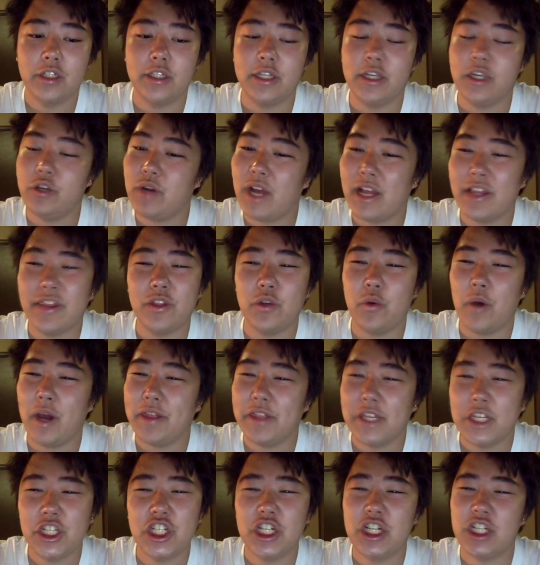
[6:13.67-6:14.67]
Do I
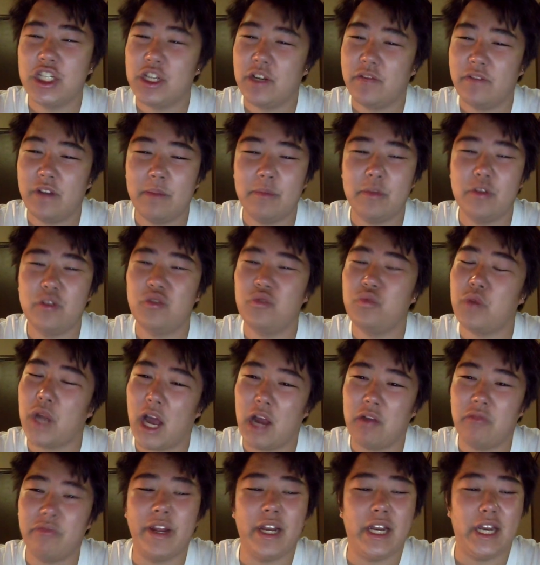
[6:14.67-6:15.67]
think she deserved number 2?
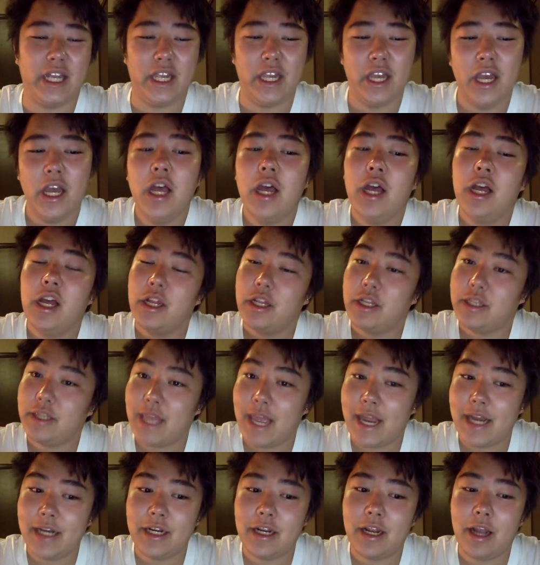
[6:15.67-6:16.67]
Not really.
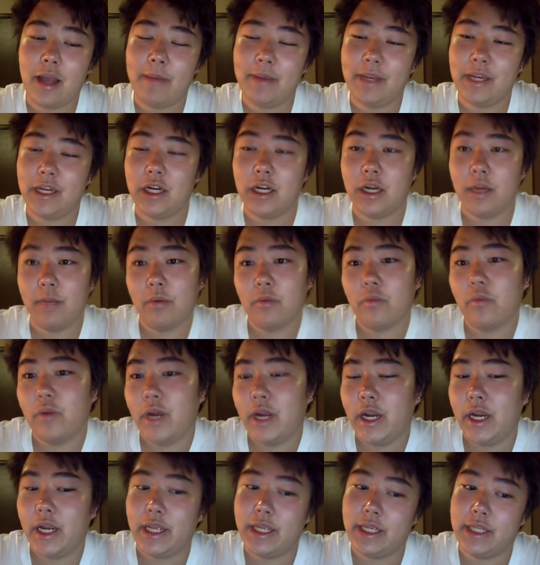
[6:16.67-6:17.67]
Then coming in at number
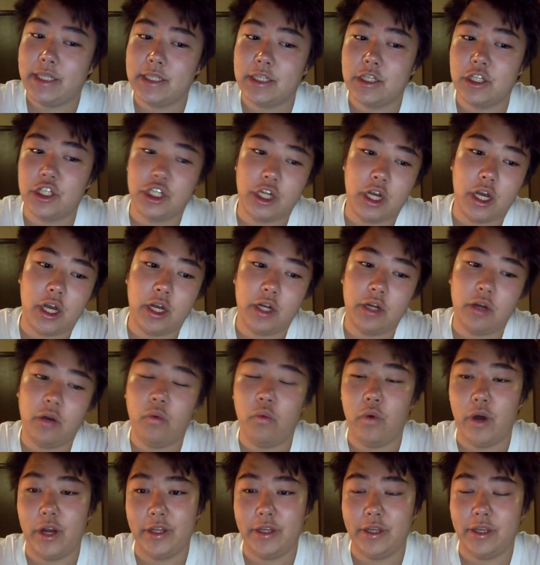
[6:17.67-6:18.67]
1 is Jang
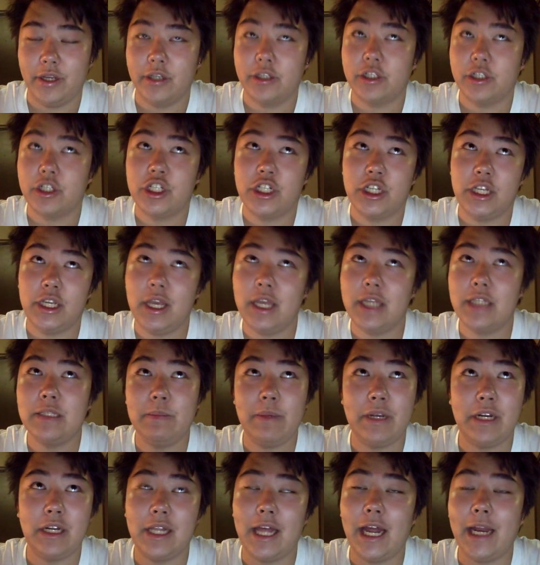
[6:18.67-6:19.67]
Won-young. She has
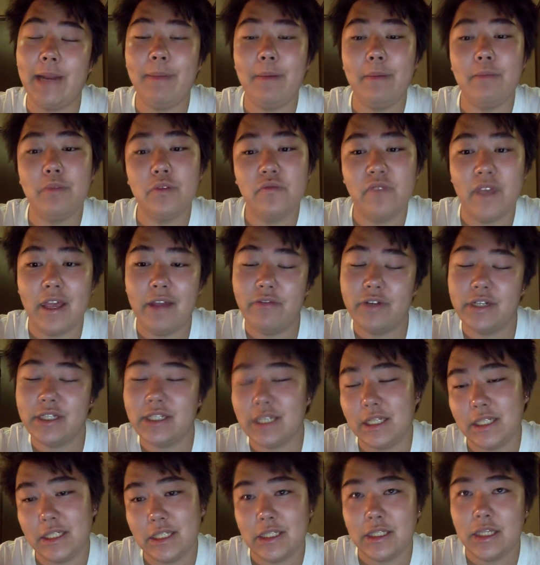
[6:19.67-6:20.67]
been a lot of people's favorite
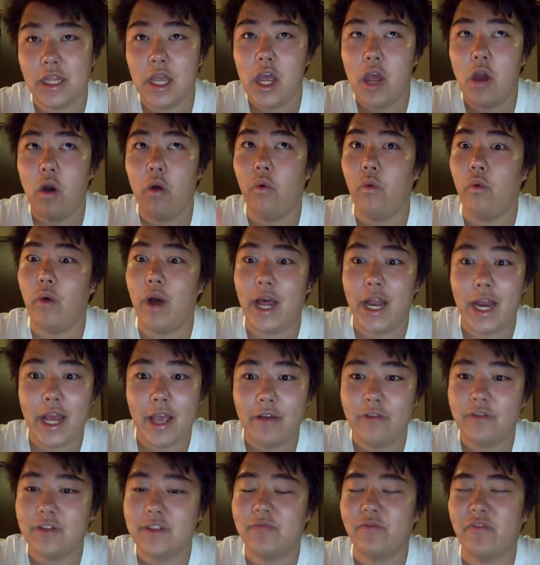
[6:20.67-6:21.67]
since
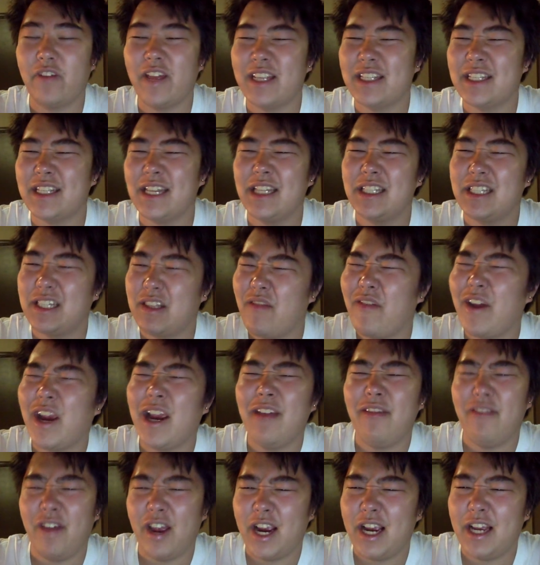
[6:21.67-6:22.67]
the
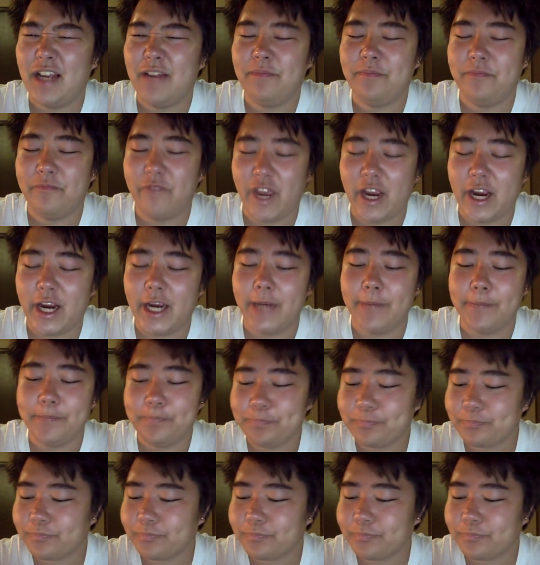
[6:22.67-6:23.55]
very, very, very...